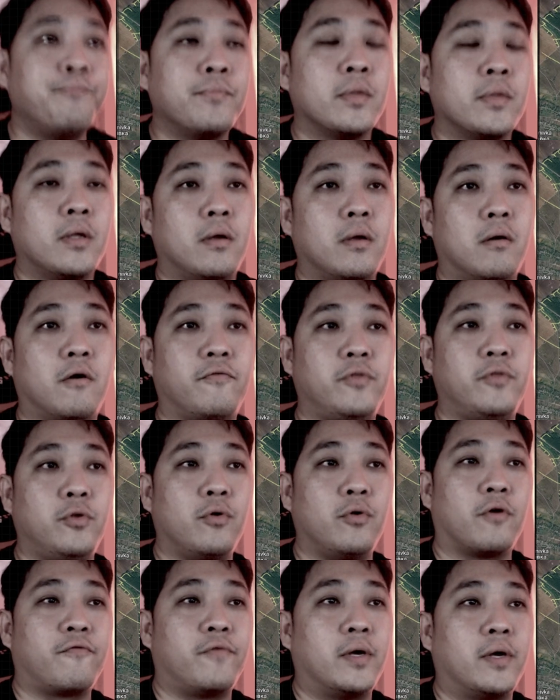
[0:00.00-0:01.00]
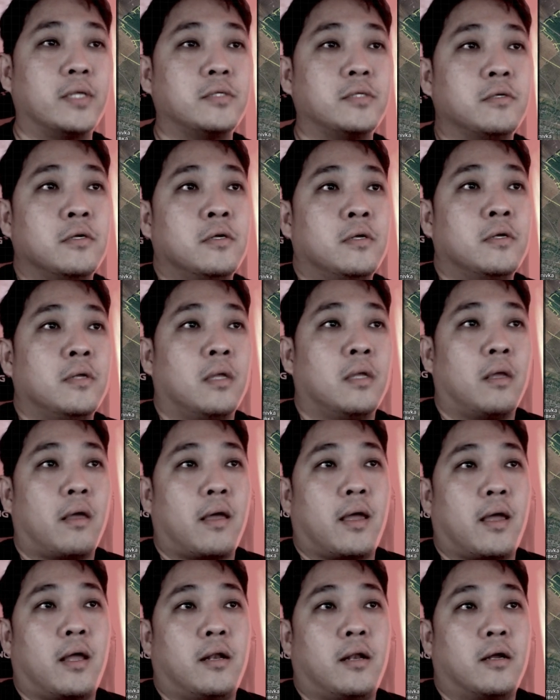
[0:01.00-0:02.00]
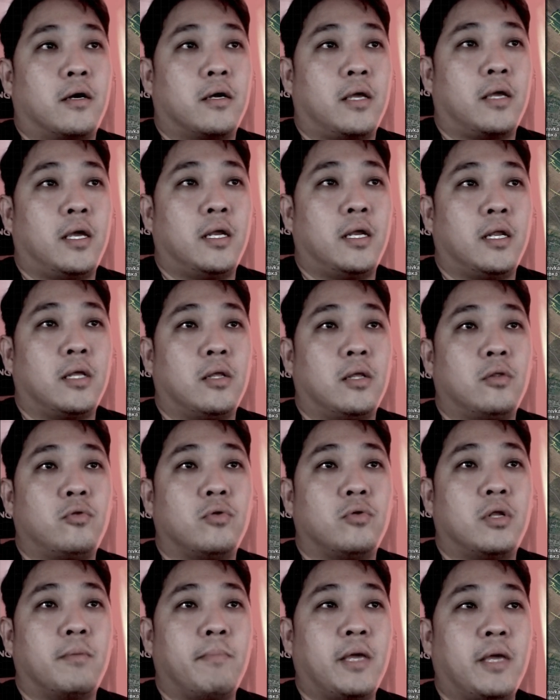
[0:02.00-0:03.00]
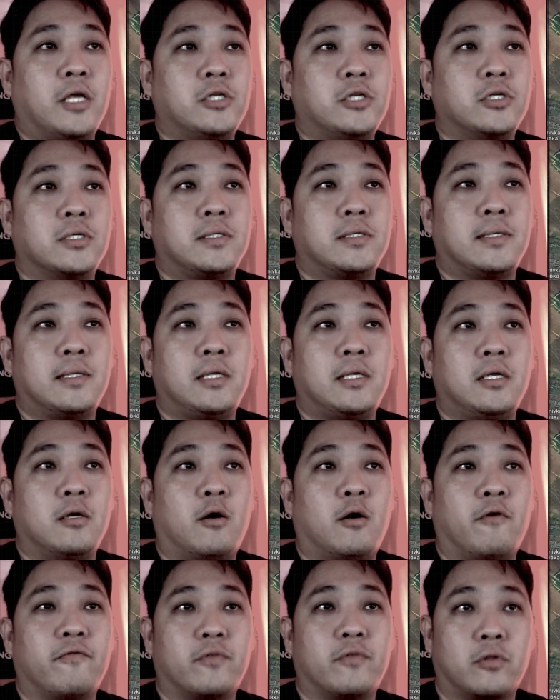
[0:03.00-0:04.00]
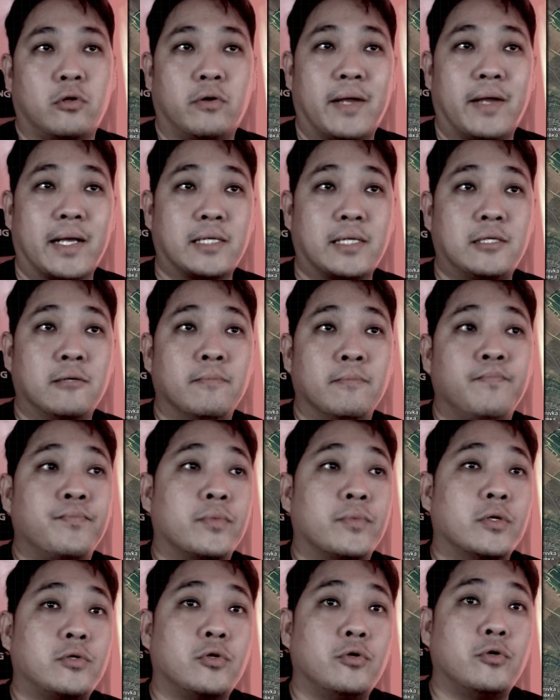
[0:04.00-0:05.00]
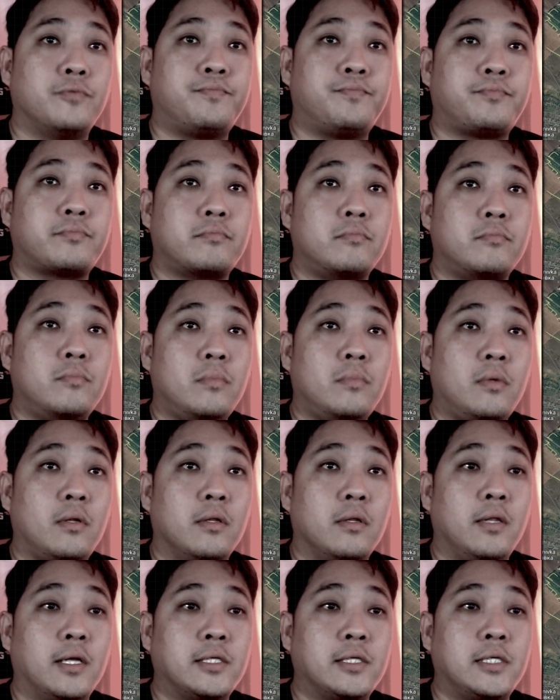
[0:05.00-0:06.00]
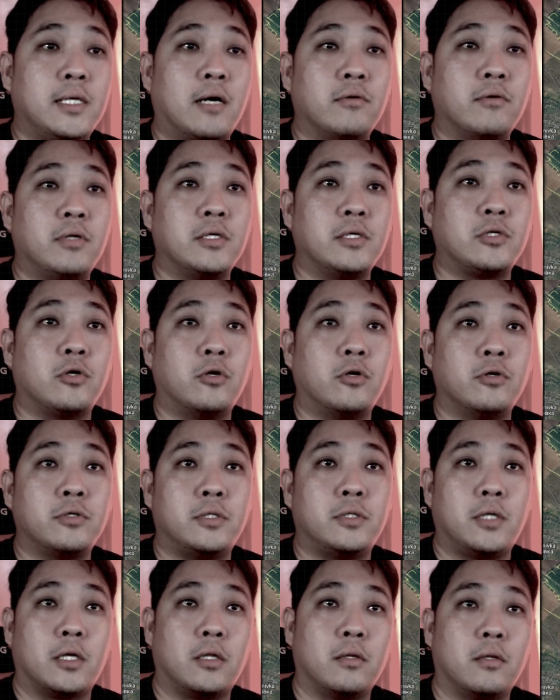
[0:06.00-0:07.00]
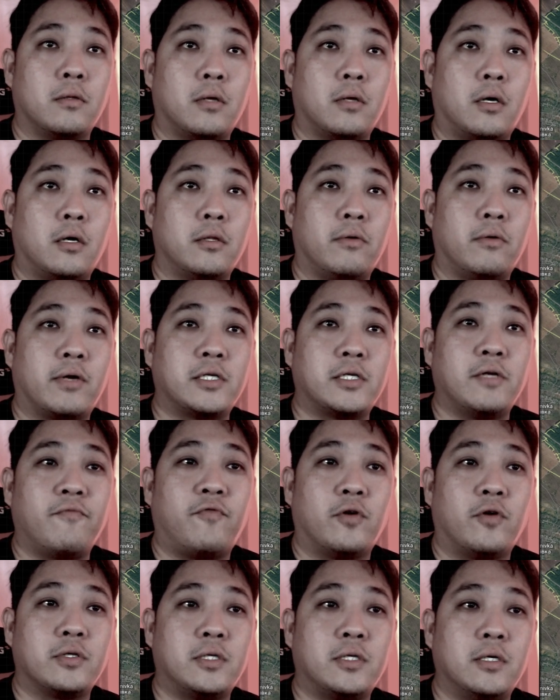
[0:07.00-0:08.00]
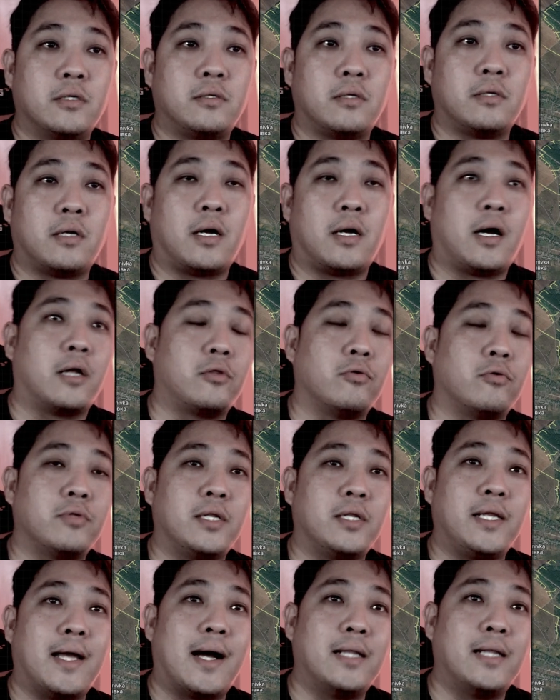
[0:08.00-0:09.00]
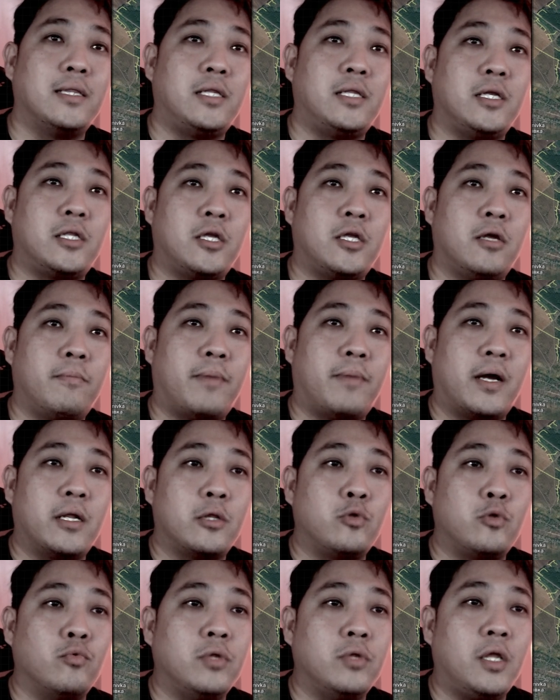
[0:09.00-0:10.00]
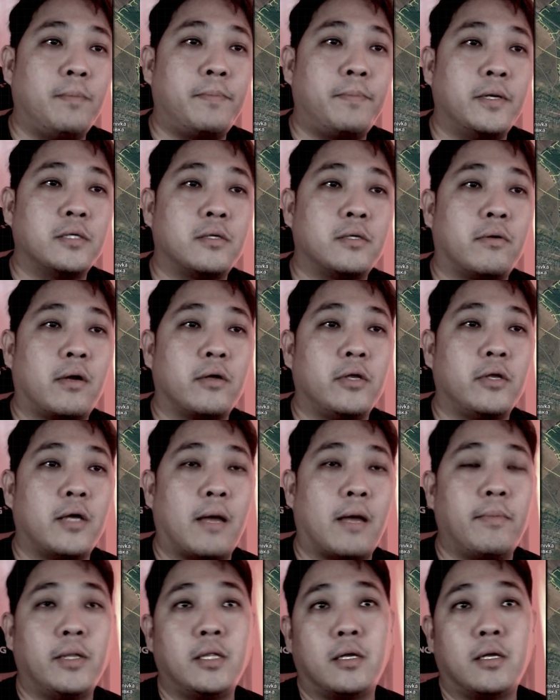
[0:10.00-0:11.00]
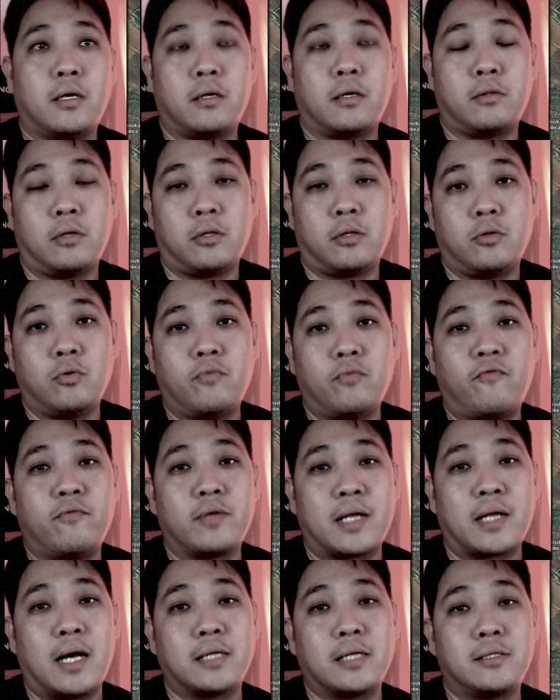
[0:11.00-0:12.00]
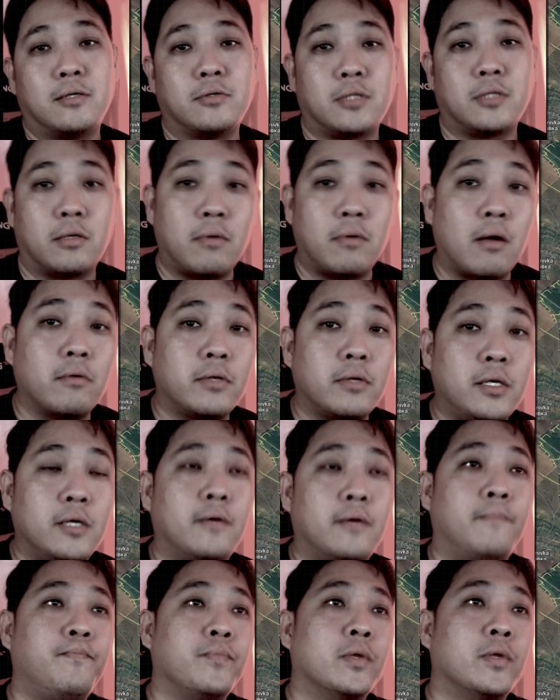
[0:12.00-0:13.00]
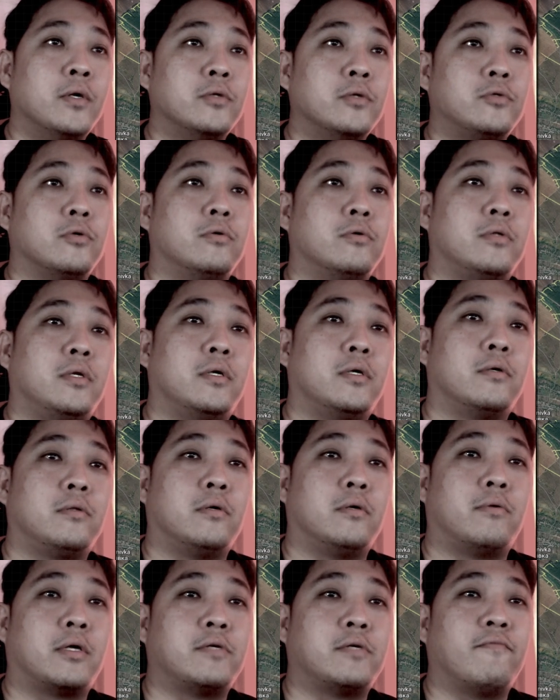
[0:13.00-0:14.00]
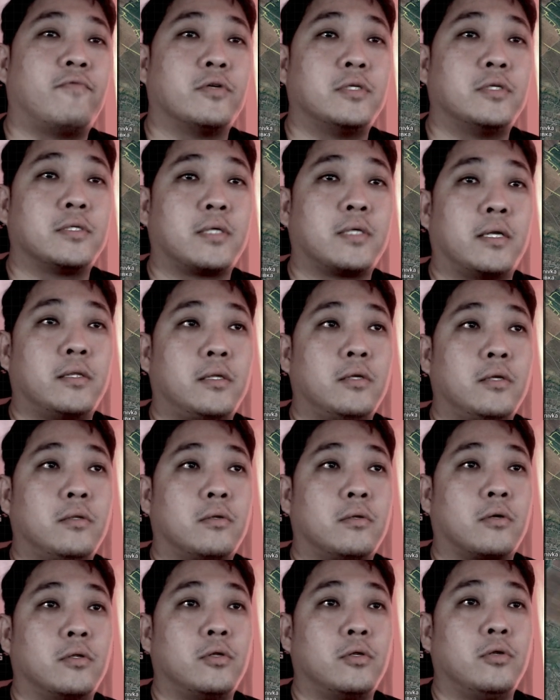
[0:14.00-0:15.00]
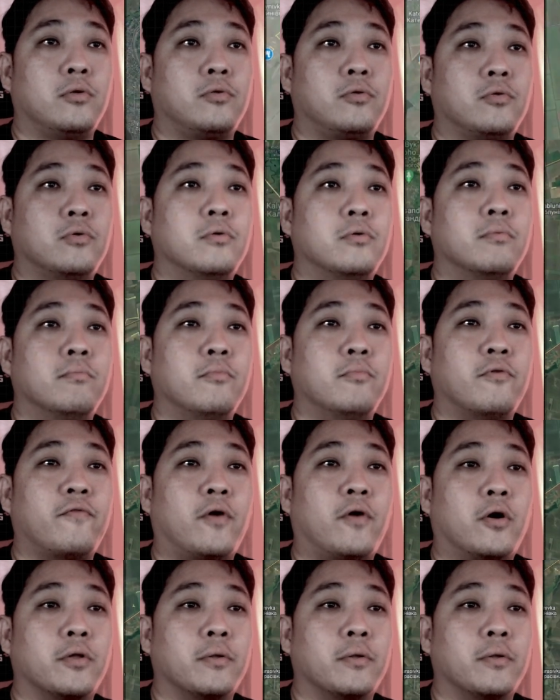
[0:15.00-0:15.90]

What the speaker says: of New York front, and heading into the major city of TORETSK. So let's see how this goes. The Russian forces are totally undeterred by the two nippers around here. I mean the two castles around here. So the Russian forces can continue to move on.